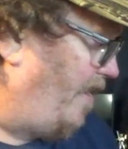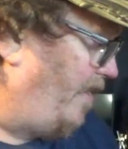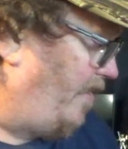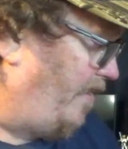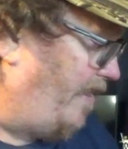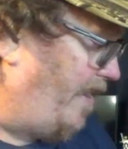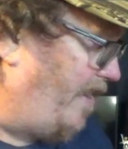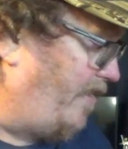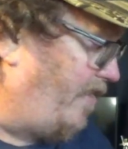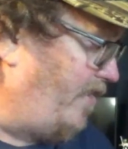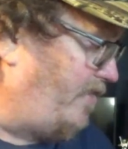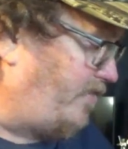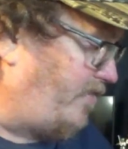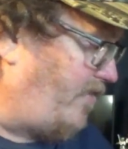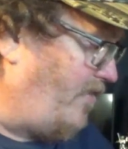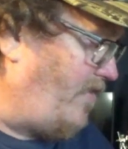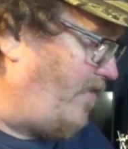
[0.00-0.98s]
you need a good
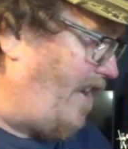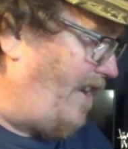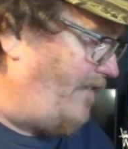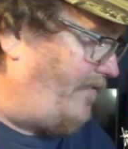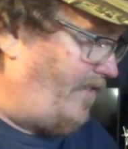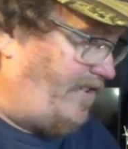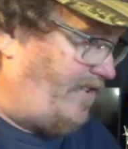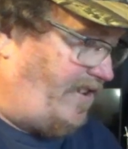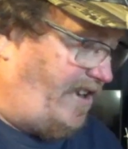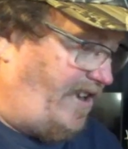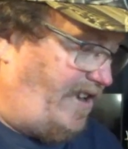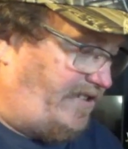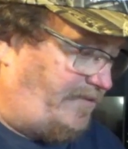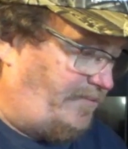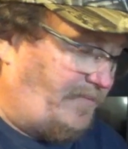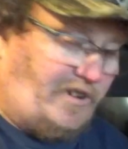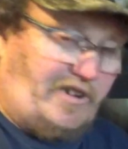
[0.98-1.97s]
screwdriver and you need
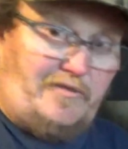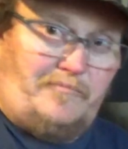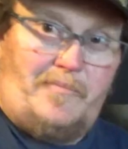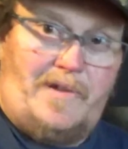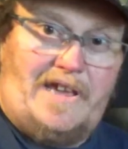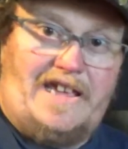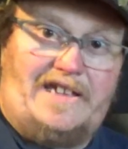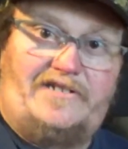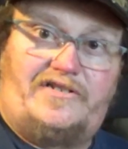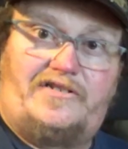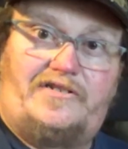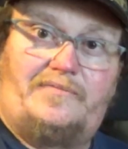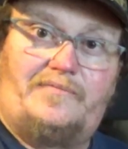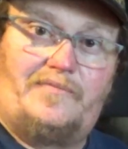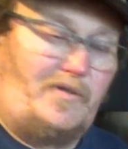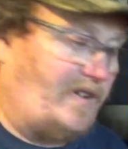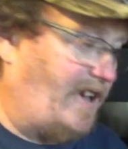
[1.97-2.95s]
some good bits,
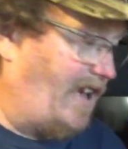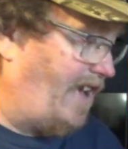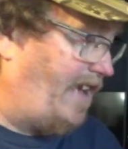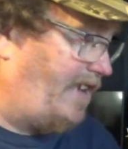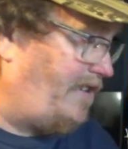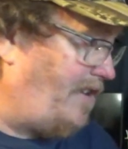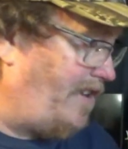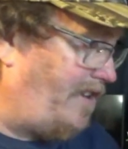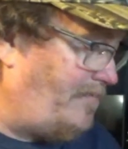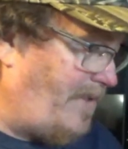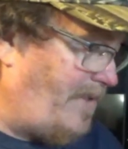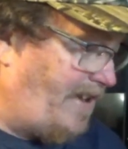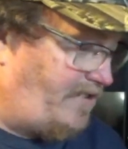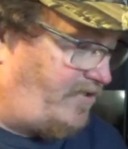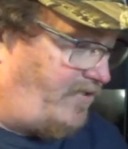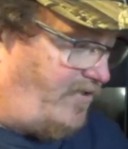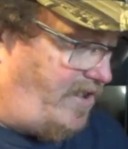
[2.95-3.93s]
okay? And you need to
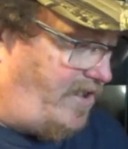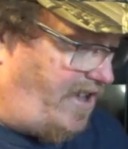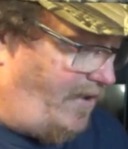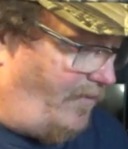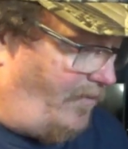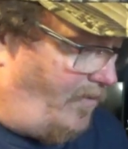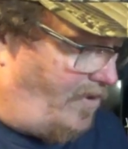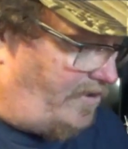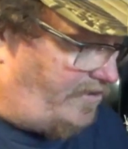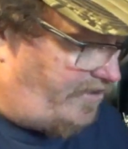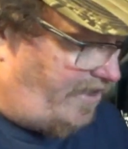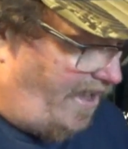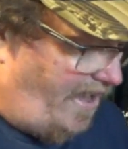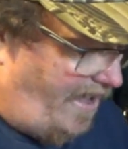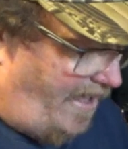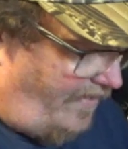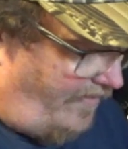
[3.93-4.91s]
make sure you get ones
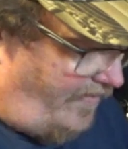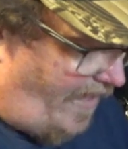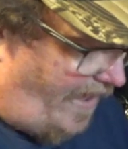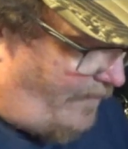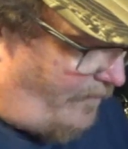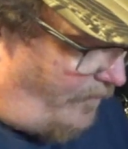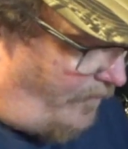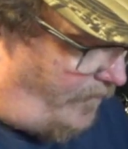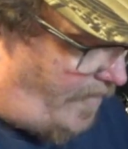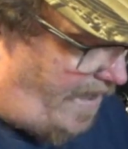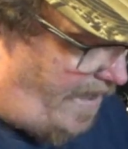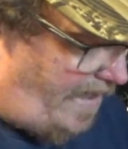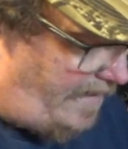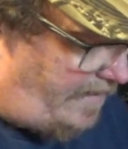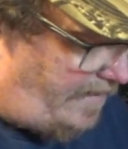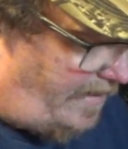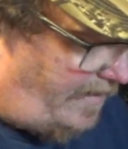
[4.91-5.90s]
that
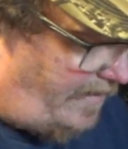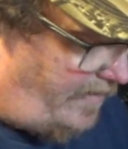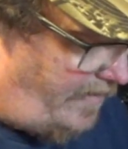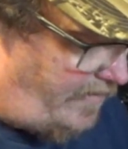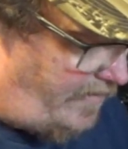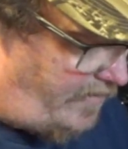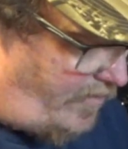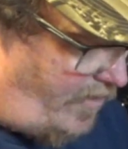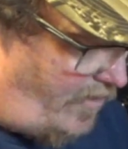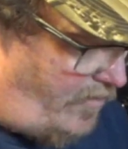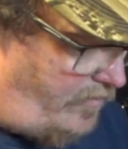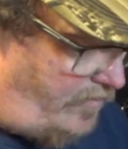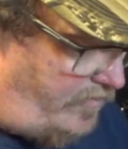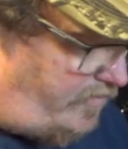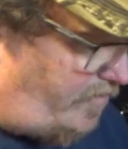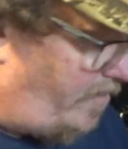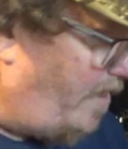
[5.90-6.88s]
fit the
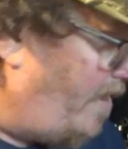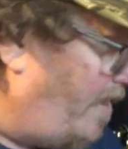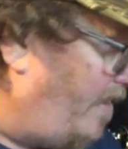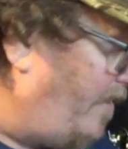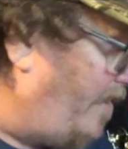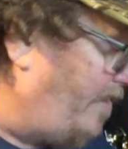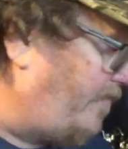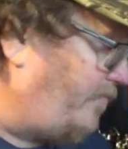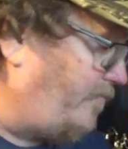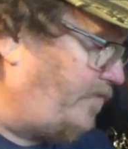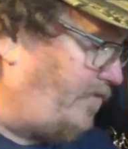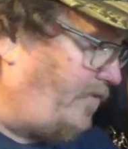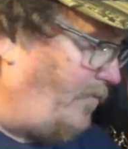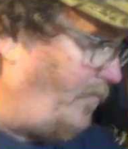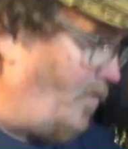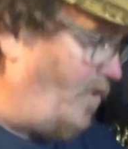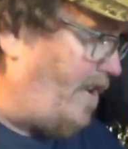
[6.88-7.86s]
screws. This was a
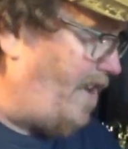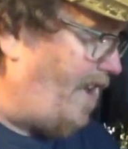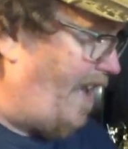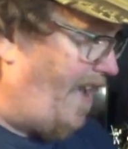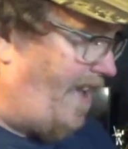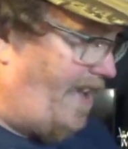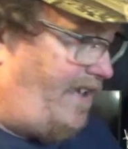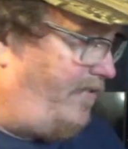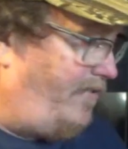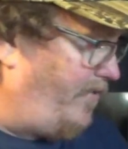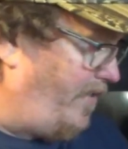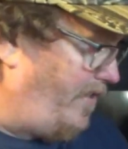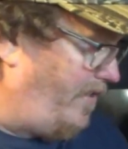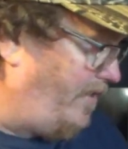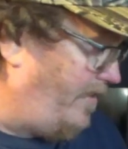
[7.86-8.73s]
1/8.